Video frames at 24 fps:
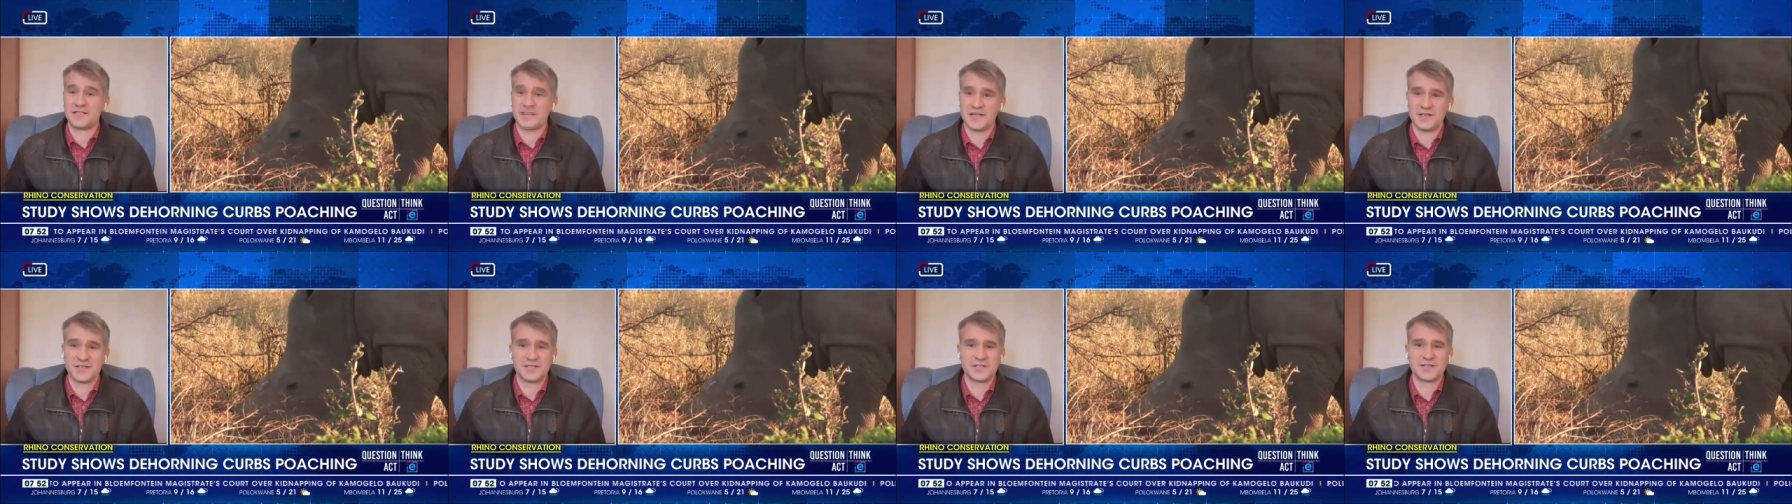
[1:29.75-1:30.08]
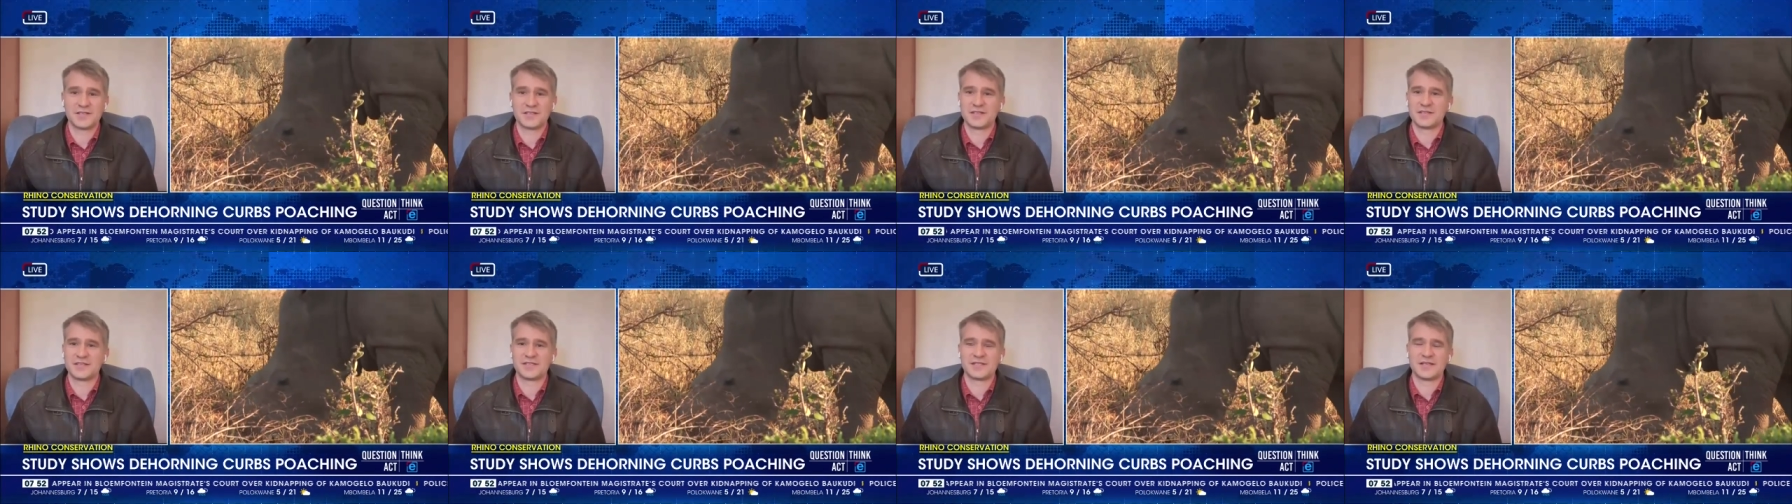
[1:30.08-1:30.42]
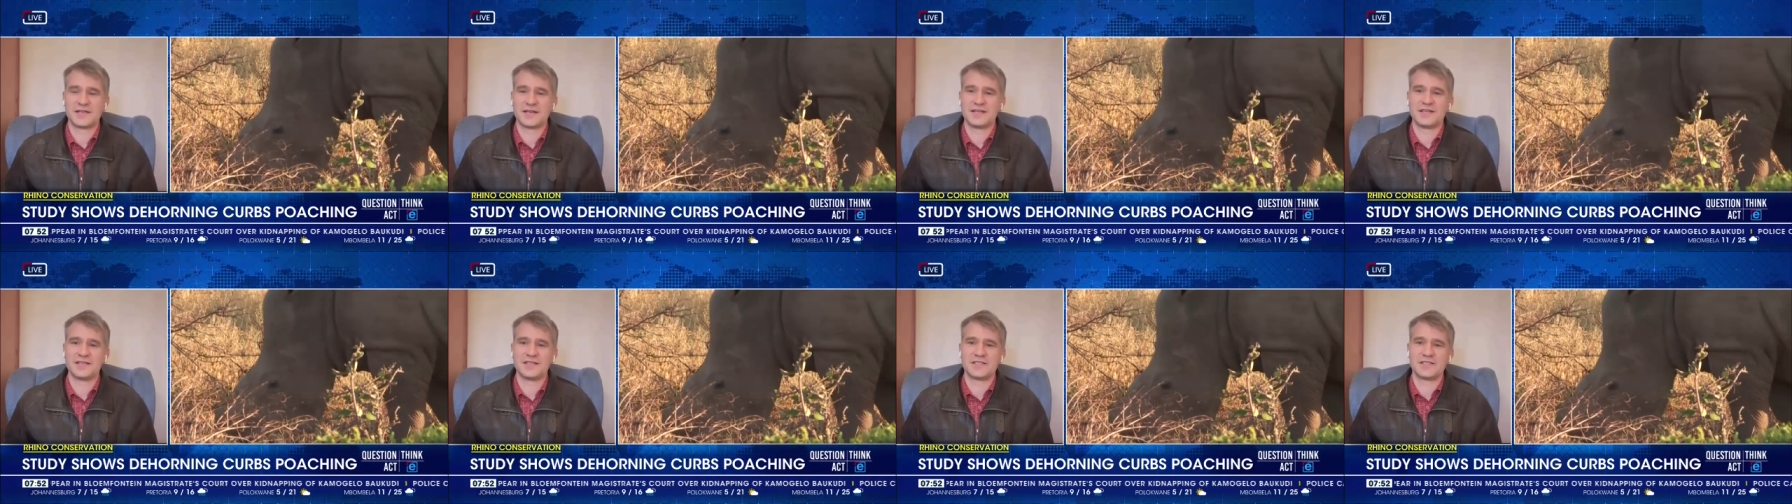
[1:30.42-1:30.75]
attention the
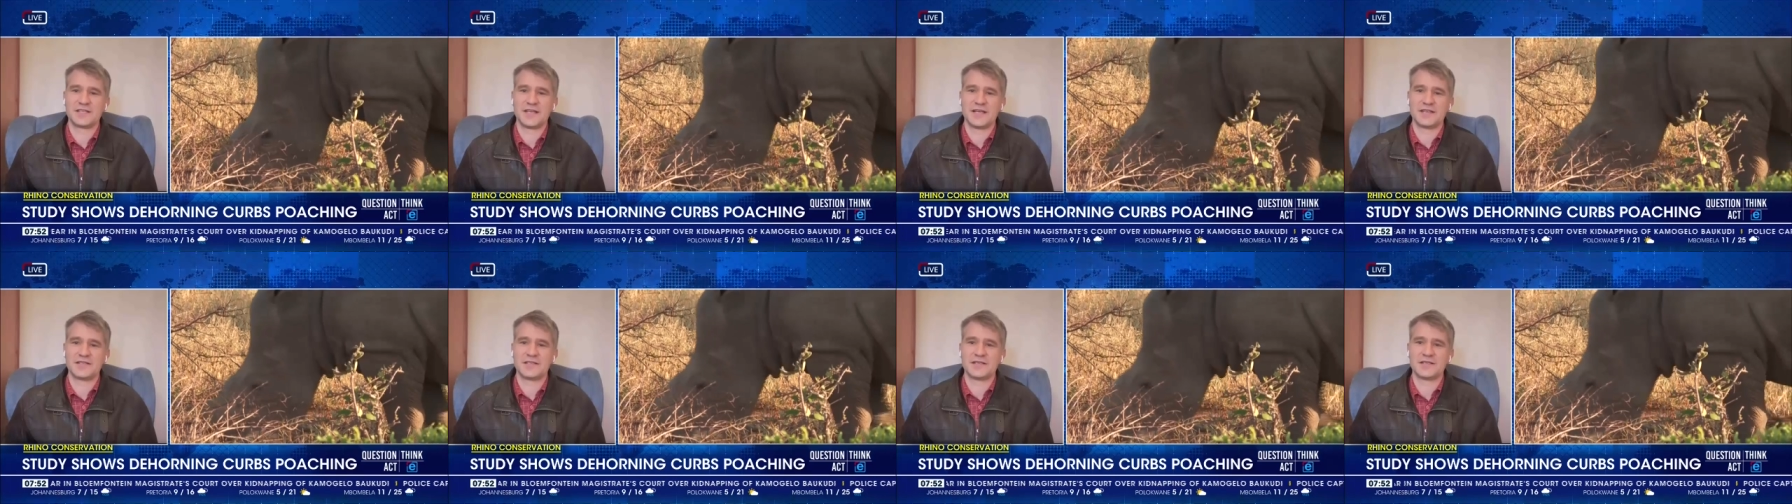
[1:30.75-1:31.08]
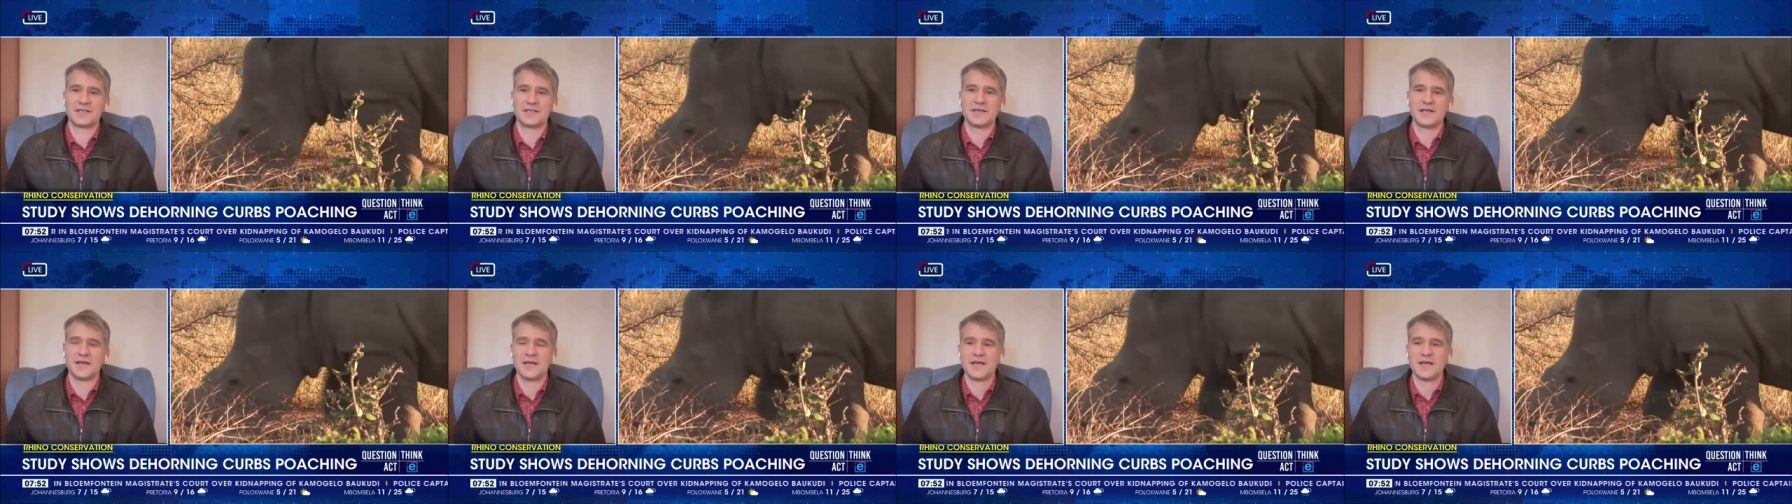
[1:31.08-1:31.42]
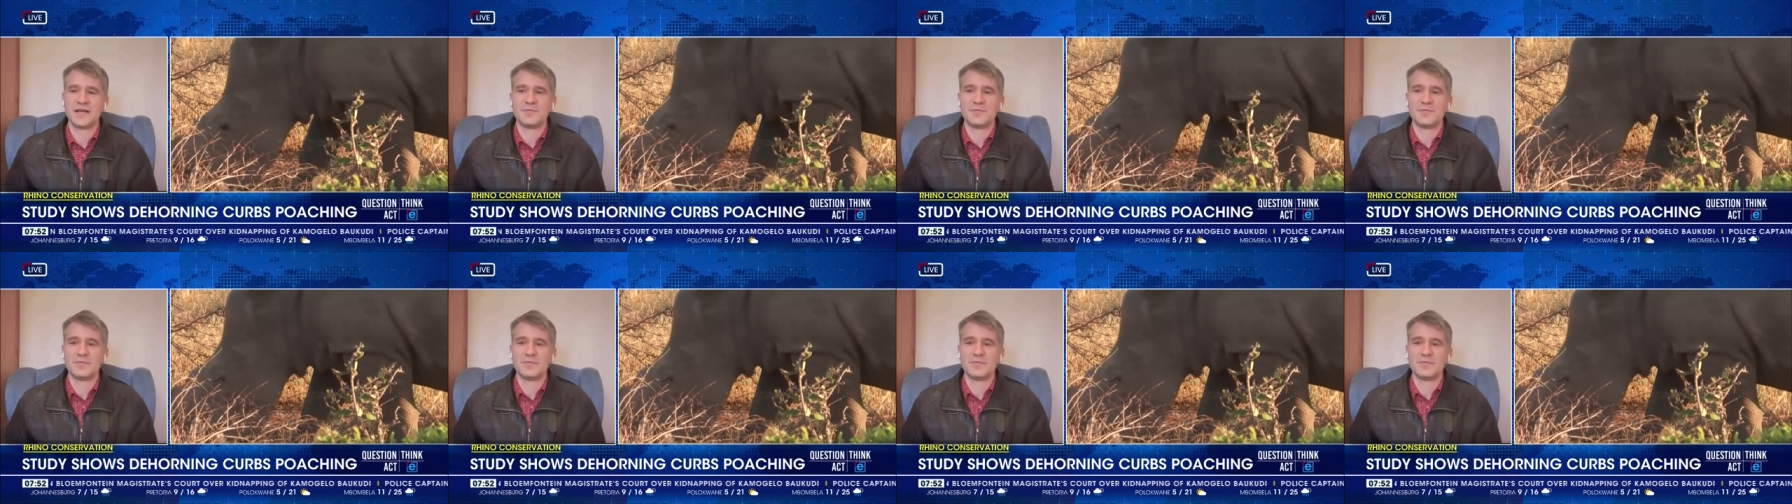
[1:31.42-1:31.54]
study is getting,